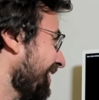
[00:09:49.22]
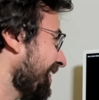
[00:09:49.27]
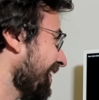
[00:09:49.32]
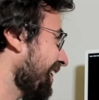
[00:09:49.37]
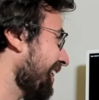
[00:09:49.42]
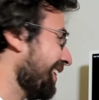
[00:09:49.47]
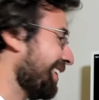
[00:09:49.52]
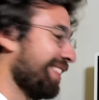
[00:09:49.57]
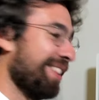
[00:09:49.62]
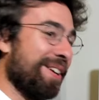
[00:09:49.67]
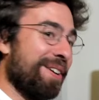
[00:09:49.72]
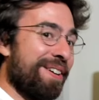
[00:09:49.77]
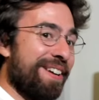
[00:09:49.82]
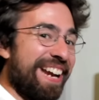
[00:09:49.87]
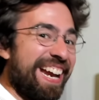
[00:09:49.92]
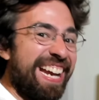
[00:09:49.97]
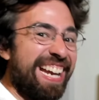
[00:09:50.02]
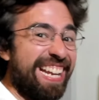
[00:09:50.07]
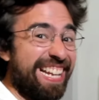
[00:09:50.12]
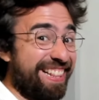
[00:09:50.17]
Yeah, they're
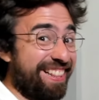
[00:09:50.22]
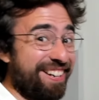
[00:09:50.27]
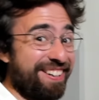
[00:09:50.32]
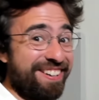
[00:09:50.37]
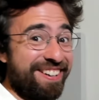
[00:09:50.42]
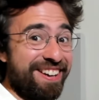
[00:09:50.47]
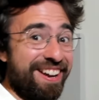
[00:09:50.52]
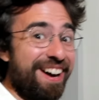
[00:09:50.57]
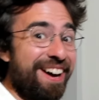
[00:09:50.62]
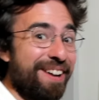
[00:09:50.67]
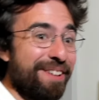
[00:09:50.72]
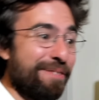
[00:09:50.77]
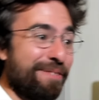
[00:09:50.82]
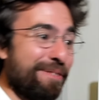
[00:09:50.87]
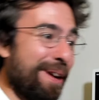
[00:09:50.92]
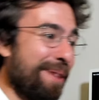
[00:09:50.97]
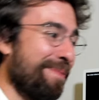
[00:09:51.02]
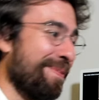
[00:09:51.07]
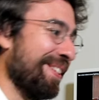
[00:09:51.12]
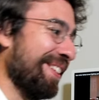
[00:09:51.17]
not
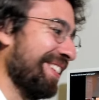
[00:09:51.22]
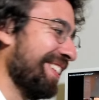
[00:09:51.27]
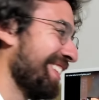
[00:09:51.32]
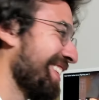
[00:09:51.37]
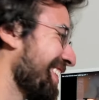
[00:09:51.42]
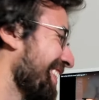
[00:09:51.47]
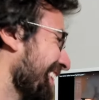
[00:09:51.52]
weapons.